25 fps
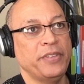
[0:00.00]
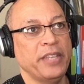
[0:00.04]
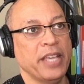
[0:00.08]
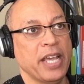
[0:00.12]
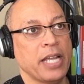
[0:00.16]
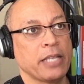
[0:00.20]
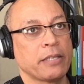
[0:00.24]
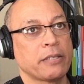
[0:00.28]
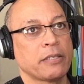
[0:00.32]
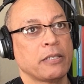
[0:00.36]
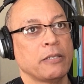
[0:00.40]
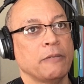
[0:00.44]

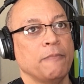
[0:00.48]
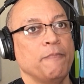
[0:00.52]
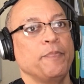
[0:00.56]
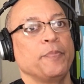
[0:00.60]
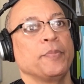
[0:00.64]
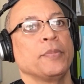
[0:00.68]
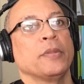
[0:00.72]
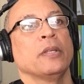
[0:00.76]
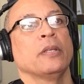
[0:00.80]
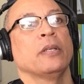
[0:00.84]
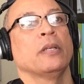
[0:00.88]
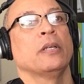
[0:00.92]
debt
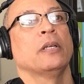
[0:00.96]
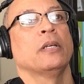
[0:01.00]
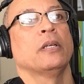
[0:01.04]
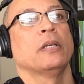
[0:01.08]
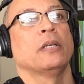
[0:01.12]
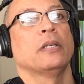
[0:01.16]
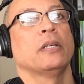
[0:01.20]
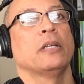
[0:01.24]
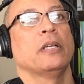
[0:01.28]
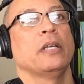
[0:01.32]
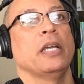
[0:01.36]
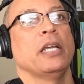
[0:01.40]

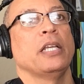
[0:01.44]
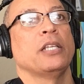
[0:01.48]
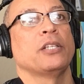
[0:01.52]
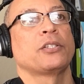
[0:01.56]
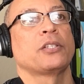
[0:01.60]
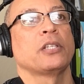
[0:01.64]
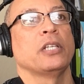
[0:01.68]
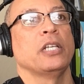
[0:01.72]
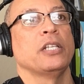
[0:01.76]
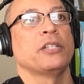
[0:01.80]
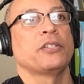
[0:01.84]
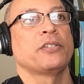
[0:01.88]

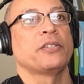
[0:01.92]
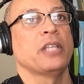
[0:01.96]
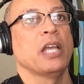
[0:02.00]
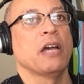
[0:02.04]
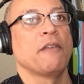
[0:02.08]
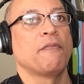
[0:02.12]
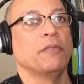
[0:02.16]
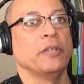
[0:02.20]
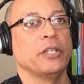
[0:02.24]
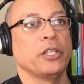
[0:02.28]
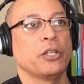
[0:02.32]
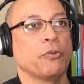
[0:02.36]
is
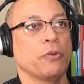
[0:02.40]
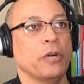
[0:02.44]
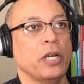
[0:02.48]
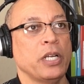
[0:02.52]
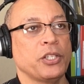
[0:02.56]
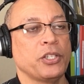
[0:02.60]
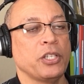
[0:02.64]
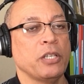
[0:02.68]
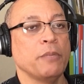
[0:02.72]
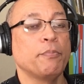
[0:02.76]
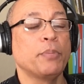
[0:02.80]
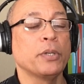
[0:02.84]
definitely
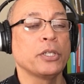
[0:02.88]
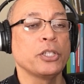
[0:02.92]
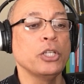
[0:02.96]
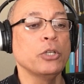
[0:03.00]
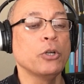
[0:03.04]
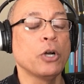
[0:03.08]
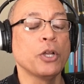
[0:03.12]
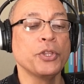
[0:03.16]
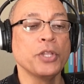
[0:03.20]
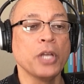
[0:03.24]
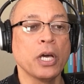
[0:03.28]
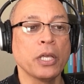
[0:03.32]
crazy. But
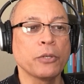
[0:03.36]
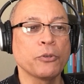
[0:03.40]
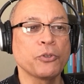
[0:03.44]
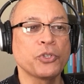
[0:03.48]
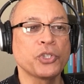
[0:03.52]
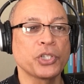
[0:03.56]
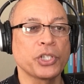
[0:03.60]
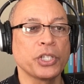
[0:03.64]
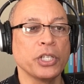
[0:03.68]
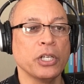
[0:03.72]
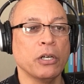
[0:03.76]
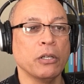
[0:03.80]
another
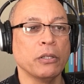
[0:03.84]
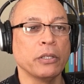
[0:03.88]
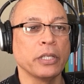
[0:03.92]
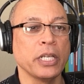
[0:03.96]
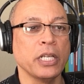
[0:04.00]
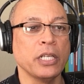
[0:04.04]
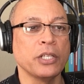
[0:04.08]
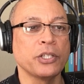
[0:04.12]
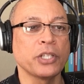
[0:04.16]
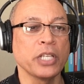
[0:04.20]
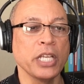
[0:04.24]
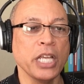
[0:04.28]
skill
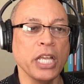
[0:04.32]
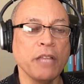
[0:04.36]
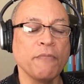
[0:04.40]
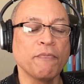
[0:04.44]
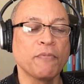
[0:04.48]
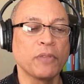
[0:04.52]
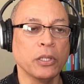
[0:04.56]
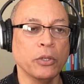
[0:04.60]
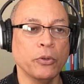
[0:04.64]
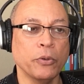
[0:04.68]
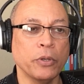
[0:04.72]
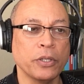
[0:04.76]
is
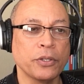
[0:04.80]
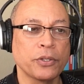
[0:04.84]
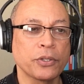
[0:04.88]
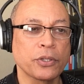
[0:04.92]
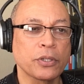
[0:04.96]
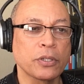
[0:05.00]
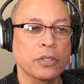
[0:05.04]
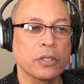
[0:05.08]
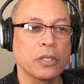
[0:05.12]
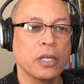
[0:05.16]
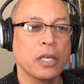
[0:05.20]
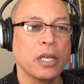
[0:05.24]

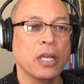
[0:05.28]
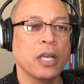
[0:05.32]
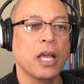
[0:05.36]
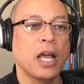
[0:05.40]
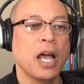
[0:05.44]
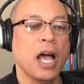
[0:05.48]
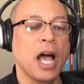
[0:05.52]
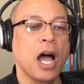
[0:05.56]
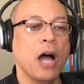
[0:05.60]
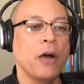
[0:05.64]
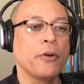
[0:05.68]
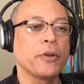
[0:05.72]
influence.
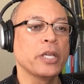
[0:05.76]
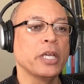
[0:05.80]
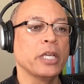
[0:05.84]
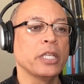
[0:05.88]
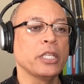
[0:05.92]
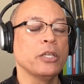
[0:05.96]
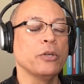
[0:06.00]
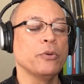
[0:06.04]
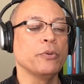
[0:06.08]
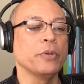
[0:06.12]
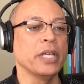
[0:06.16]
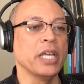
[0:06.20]
How
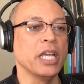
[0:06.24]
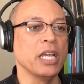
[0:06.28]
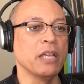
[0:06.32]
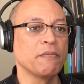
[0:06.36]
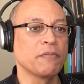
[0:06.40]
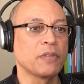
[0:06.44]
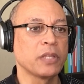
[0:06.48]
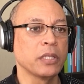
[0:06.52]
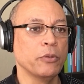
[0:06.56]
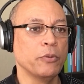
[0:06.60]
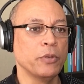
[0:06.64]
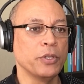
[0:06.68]
can you
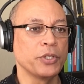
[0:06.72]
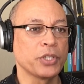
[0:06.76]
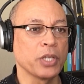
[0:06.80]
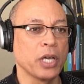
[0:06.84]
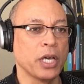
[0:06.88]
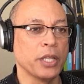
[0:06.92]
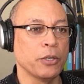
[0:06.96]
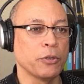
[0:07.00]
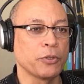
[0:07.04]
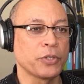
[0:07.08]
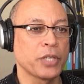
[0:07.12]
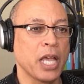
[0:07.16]
influence
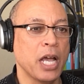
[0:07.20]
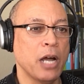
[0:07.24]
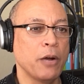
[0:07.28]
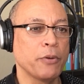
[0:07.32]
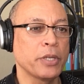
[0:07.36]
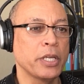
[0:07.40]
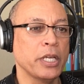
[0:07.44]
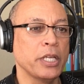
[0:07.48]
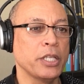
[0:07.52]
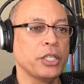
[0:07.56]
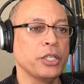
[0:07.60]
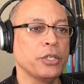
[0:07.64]
others? How
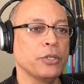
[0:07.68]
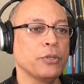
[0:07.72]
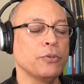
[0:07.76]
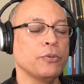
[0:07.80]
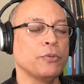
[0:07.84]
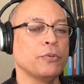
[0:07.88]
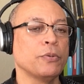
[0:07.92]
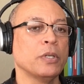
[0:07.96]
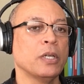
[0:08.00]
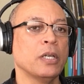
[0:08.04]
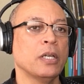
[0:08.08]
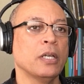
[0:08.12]
can
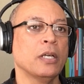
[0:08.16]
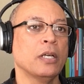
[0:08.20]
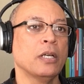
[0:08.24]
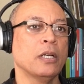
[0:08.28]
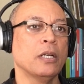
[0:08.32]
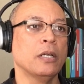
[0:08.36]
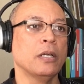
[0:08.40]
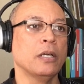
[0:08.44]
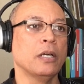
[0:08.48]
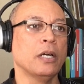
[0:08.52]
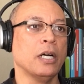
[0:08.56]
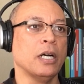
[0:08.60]
you
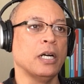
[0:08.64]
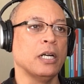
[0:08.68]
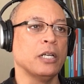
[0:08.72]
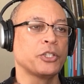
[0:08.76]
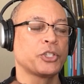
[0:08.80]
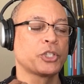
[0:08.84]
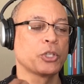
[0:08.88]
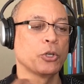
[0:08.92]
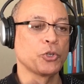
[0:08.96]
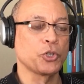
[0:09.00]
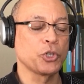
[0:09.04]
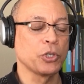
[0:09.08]

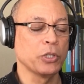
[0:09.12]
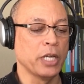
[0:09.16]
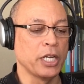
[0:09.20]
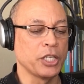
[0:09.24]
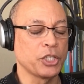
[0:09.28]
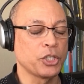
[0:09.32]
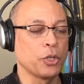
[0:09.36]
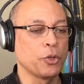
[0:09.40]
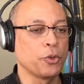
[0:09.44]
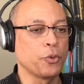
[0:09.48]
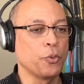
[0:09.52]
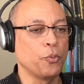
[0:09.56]

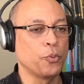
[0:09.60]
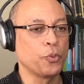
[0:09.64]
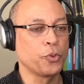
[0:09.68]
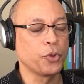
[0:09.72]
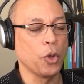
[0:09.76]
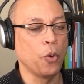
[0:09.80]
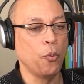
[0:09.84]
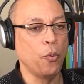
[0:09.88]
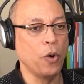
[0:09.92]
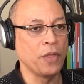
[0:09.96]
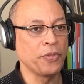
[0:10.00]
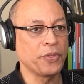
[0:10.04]
socialize? So
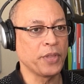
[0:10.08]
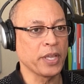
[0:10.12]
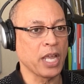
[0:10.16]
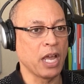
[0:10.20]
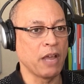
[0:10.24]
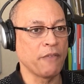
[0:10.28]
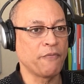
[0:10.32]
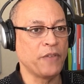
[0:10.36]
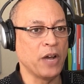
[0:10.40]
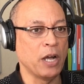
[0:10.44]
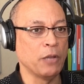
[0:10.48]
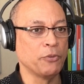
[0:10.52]
the one
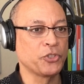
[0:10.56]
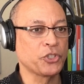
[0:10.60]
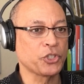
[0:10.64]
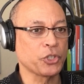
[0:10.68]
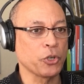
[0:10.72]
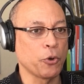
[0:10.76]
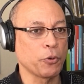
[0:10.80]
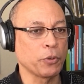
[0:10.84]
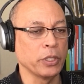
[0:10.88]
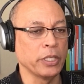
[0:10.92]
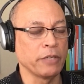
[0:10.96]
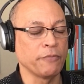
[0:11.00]
thing I found
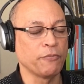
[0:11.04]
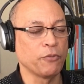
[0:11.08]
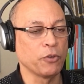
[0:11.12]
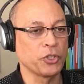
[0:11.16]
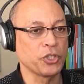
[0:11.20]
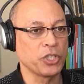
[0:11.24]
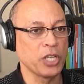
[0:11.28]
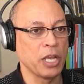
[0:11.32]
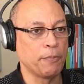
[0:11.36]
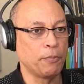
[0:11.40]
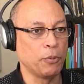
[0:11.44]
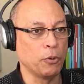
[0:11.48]
startling,
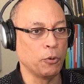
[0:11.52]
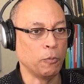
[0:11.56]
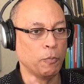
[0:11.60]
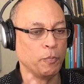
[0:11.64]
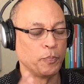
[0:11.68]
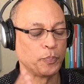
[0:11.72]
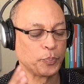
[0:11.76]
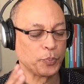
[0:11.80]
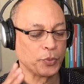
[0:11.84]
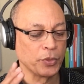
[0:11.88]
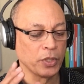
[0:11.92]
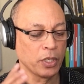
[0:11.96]
for
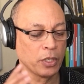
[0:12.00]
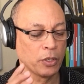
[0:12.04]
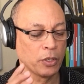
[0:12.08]
example,